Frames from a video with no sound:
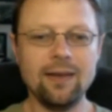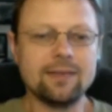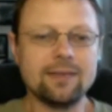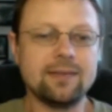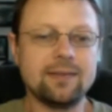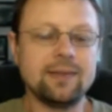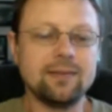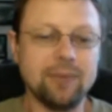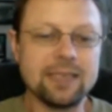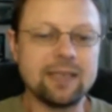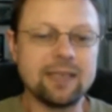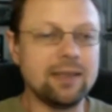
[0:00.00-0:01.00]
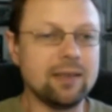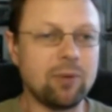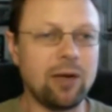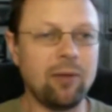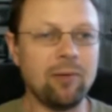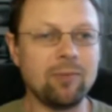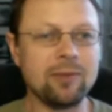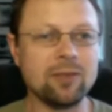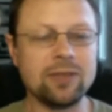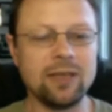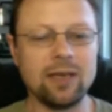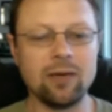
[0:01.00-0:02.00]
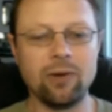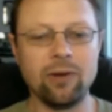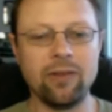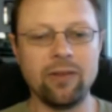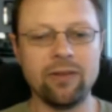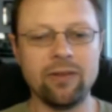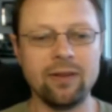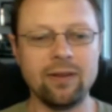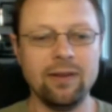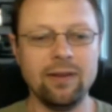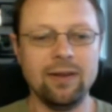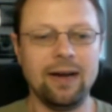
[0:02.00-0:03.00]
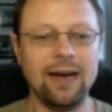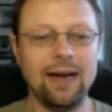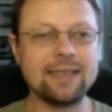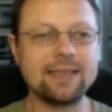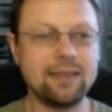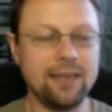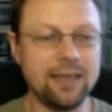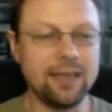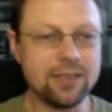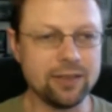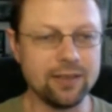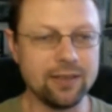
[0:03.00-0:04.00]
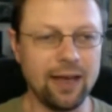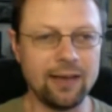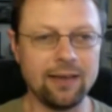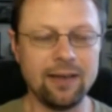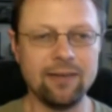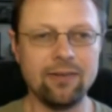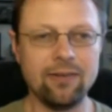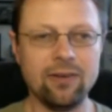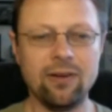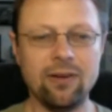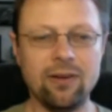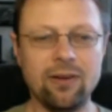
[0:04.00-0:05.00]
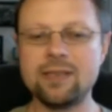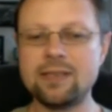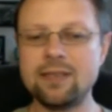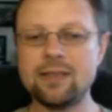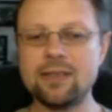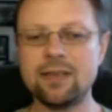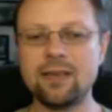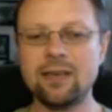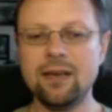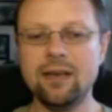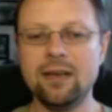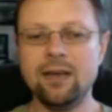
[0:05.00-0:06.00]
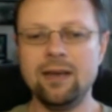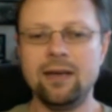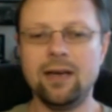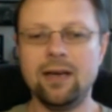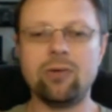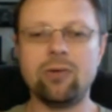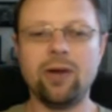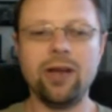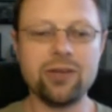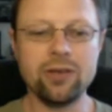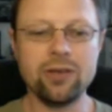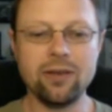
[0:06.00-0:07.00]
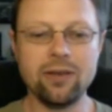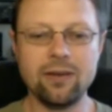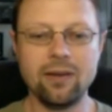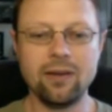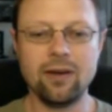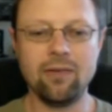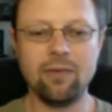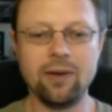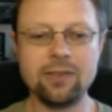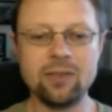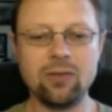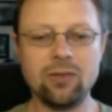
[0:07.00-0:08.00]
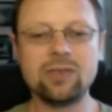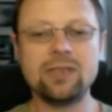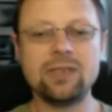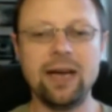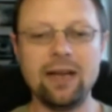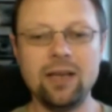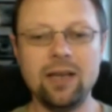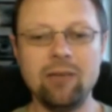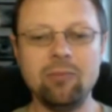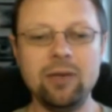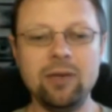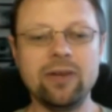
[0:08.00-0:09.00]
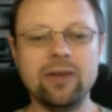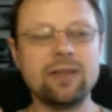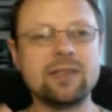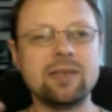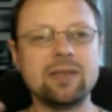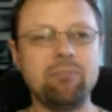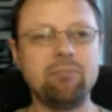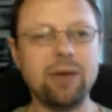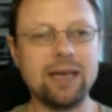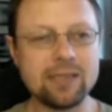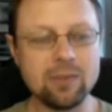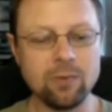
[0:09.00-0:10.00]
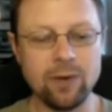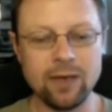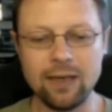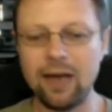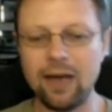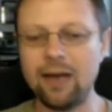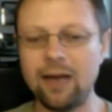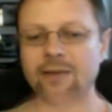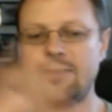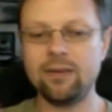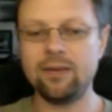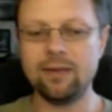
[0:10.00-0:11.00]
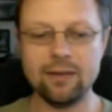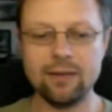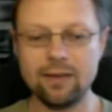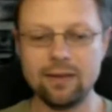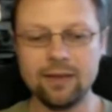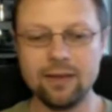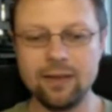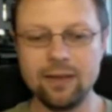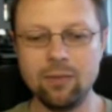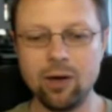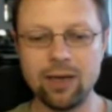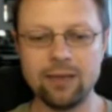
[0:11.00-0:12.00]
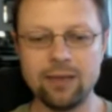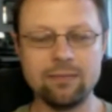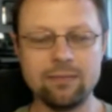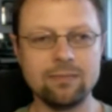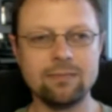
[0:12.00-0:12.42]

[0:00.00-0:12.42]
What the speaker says: It's basically the problem associated with isolation and even narcissistic adoration of one's own style, believing it's the best one in the market.